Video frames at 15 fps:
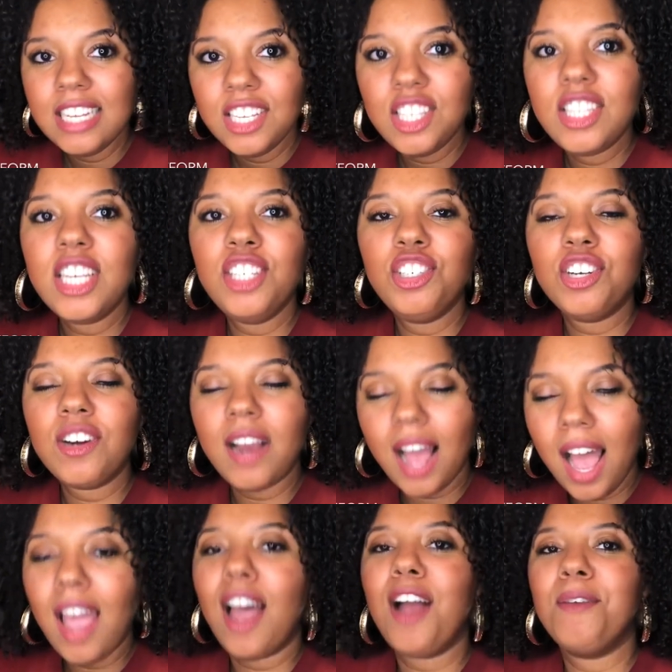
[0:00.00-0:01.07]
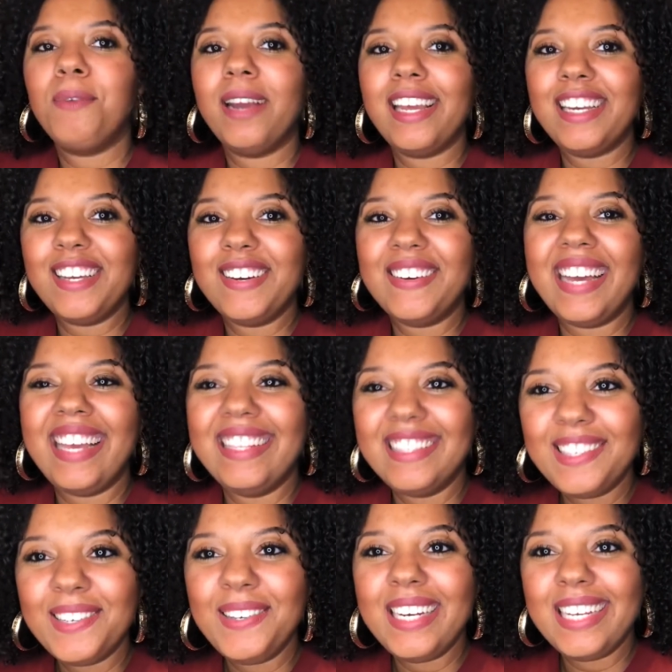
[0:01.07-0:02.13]
Stitcher, iHeartRadio, and
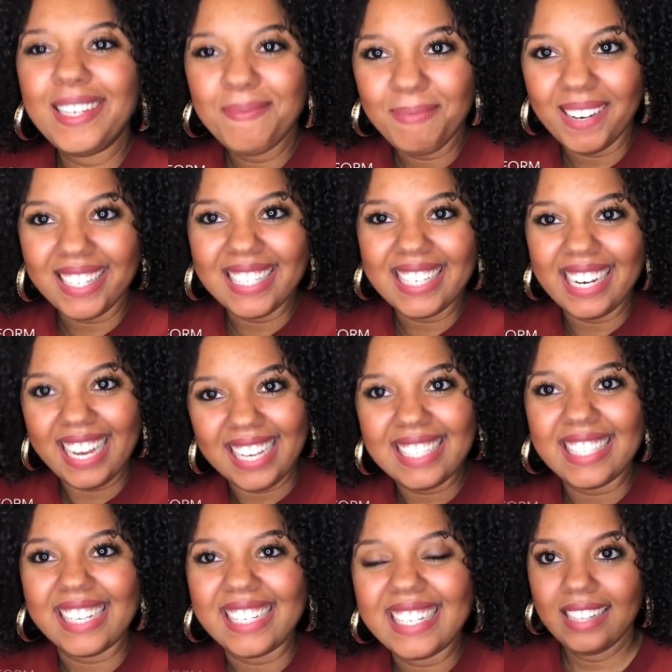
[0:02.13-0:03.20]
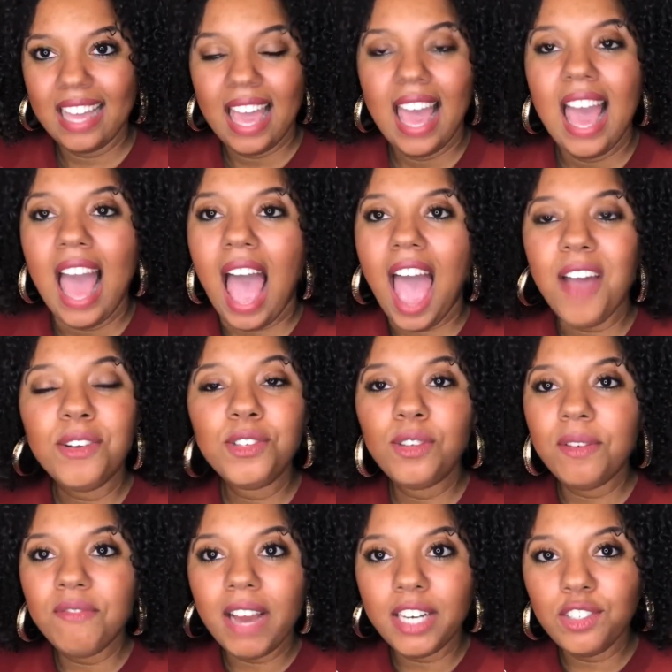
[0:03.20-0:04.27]
TuneIn plus Alexa. I also
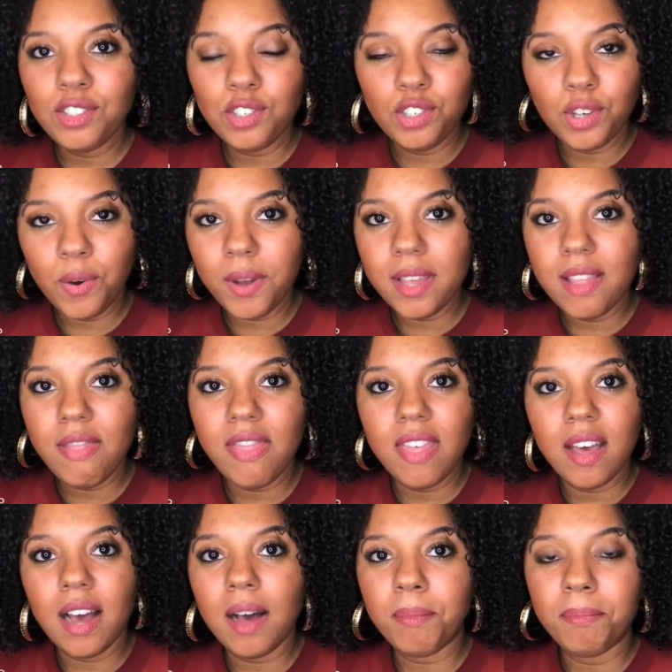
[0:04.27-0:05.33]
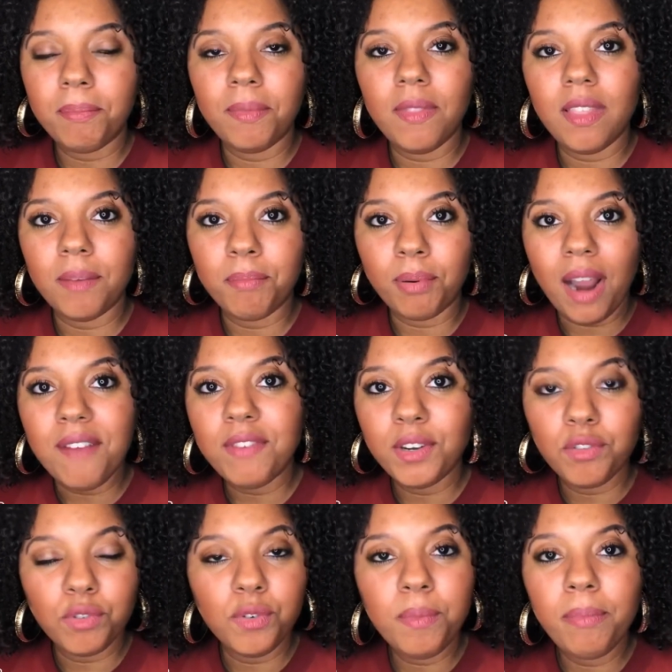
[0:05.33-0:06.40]
invite you to join the private
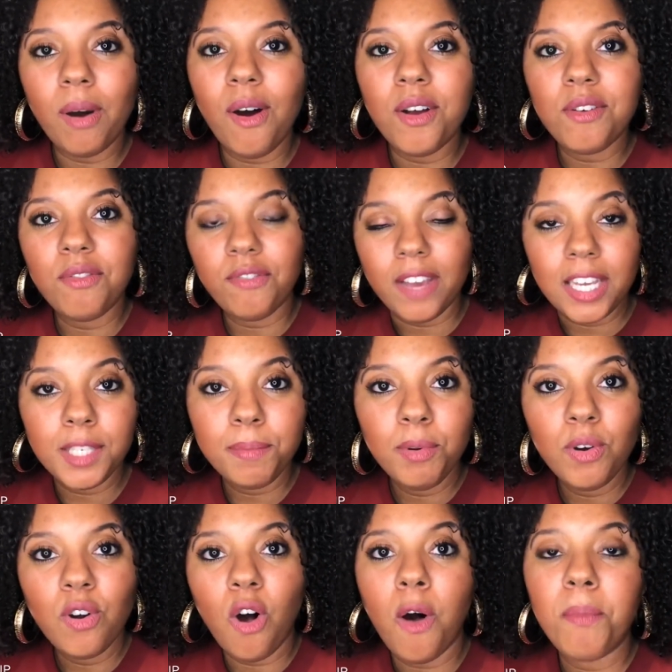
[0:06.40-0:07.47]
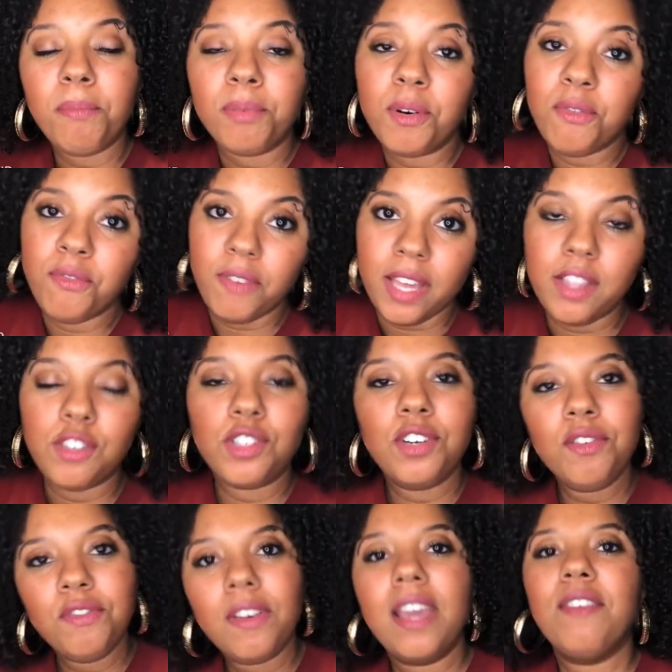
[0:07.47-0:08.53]
group on Facebook called proFAITHsional
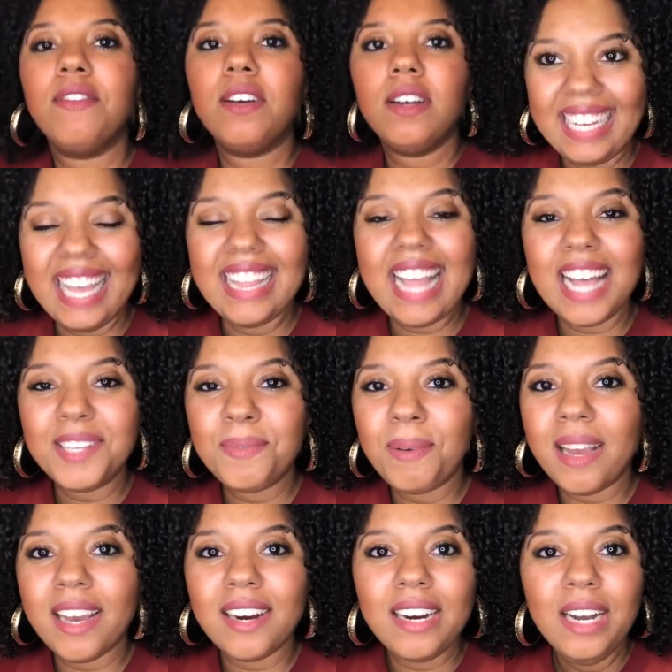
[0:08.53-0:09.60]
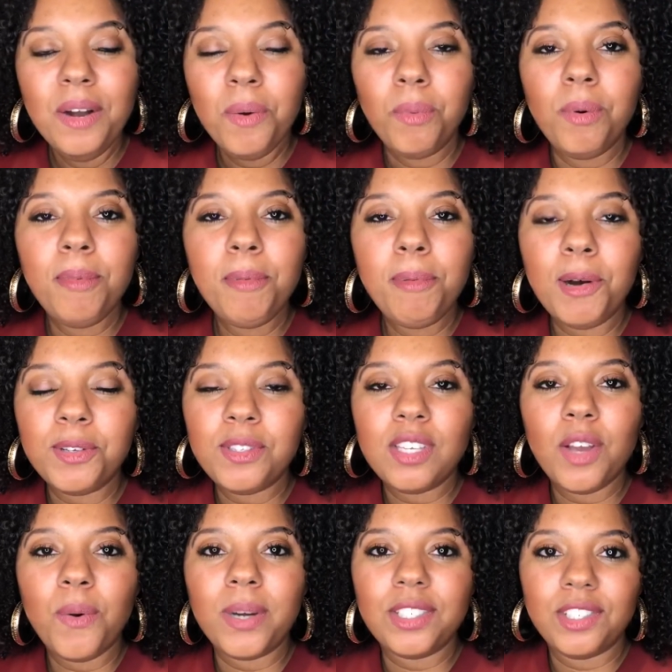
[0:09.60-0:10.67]
Favor, and that's where we'll be posting
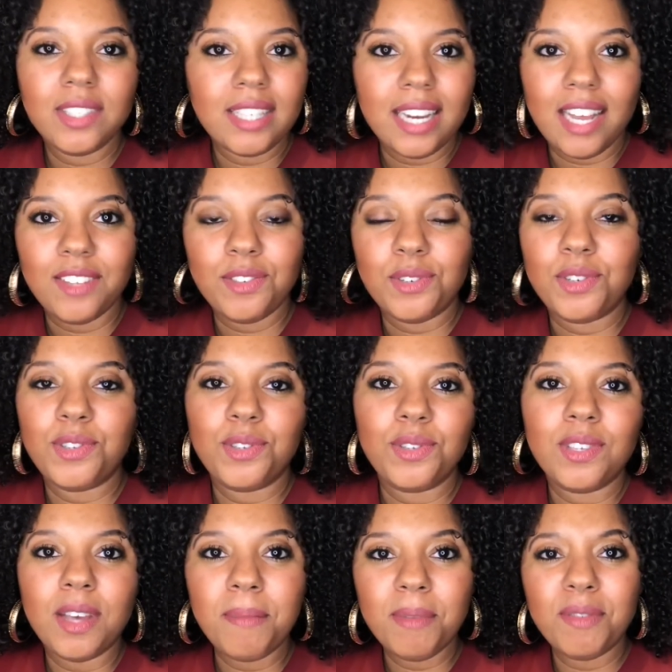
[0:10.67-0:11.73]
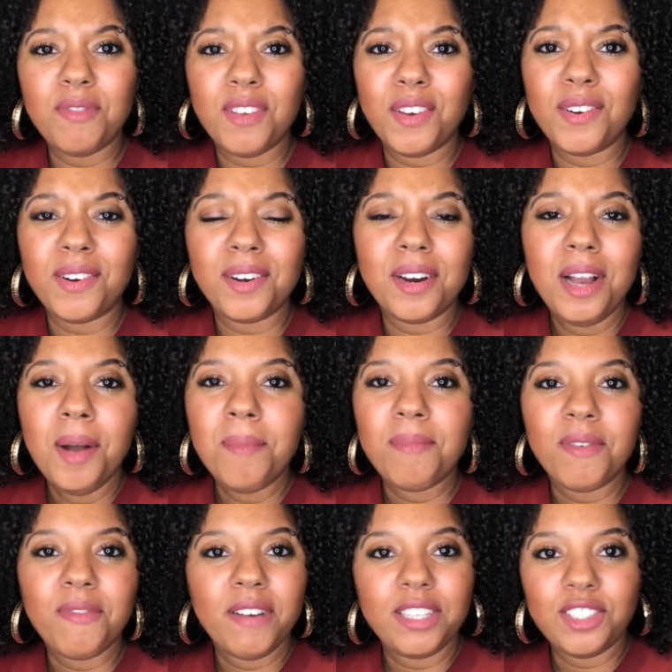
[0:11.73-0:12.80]
questions and answers to some of your
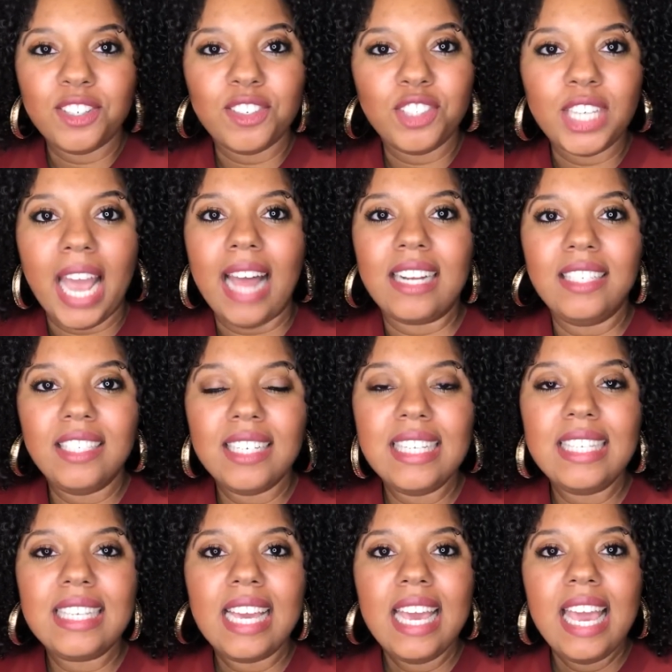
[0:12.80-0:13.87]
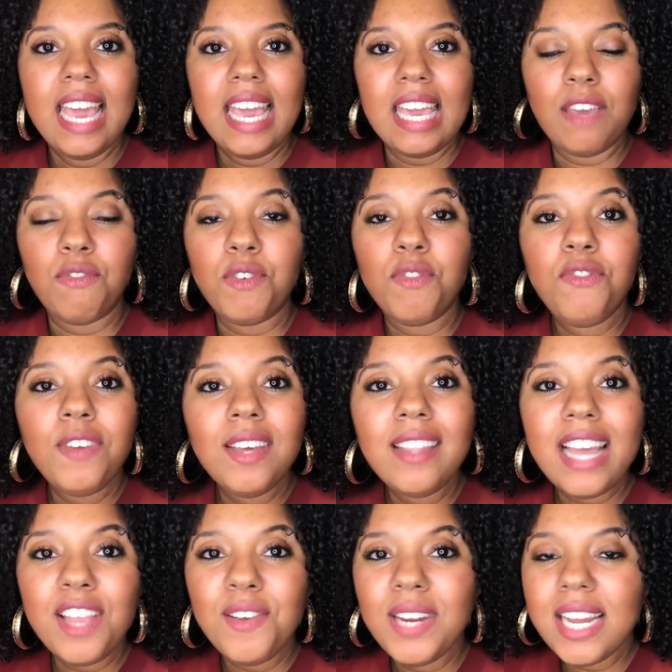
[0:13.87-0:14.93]
professional challenges. If you feel that
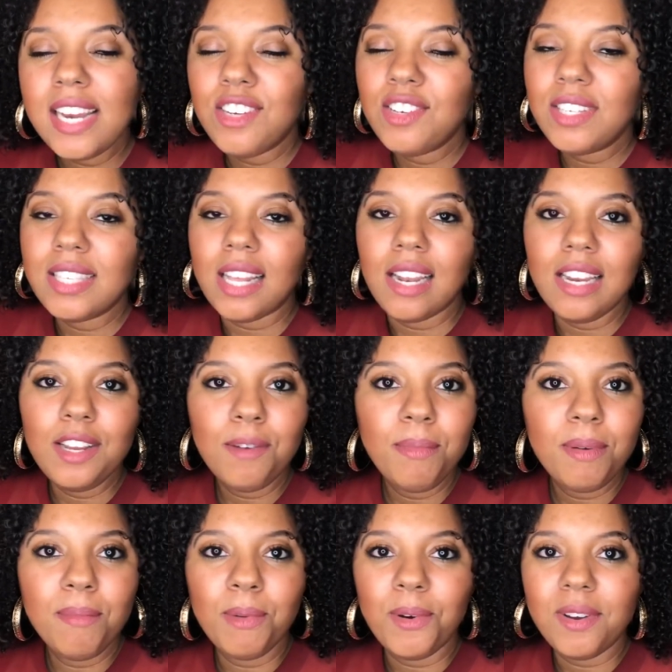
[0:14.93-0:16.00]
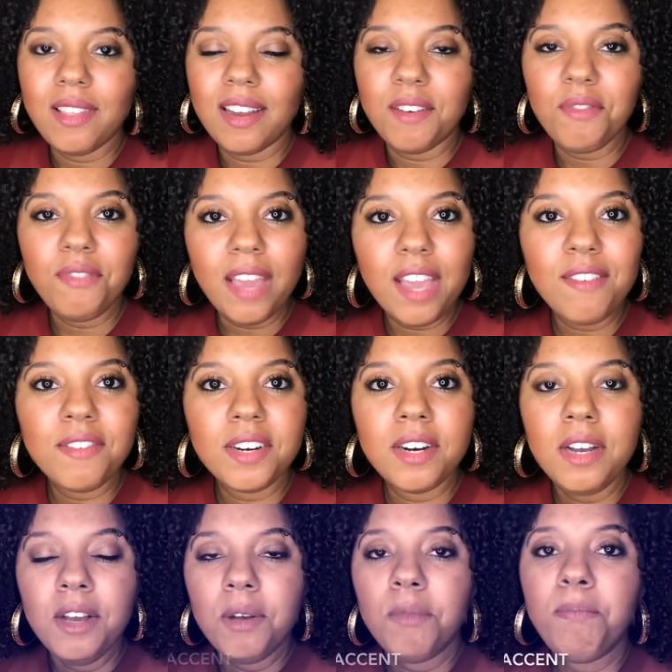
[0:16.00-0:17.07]
you need just a little bit more than a favor,
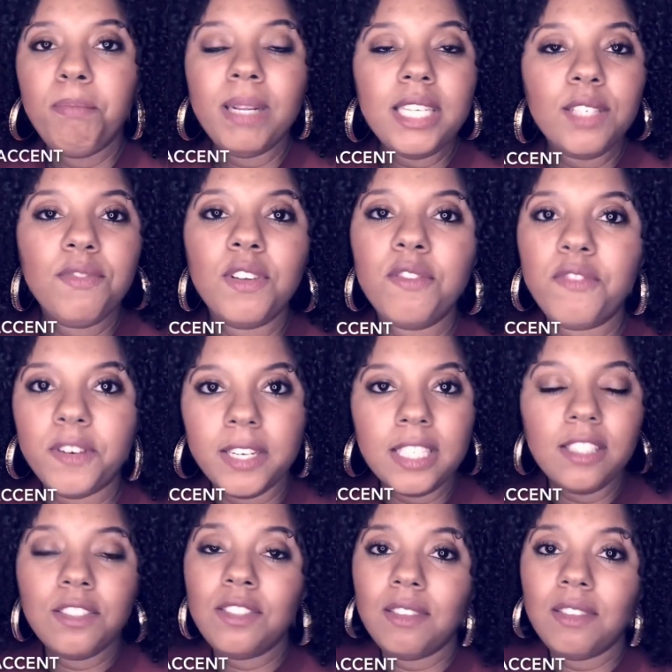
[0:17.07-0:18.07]
please feel free